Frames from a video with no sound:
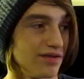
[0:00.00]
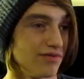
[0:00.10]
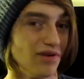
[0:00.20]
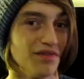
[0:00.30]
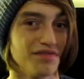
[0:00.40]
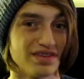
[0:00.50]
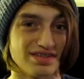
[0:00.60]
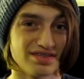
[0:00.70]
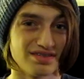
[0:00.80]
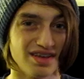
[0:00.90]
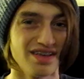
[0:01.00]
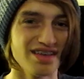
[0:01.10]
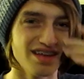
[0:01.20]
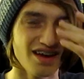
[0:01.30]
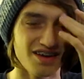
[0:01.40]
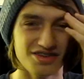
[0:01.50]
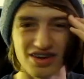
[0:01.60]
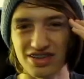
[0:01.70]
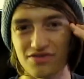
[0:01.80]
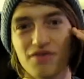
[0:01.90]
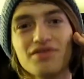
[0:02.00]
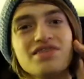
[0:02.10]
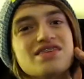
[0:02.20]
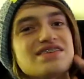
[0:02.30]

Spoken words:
well, do you guys remember the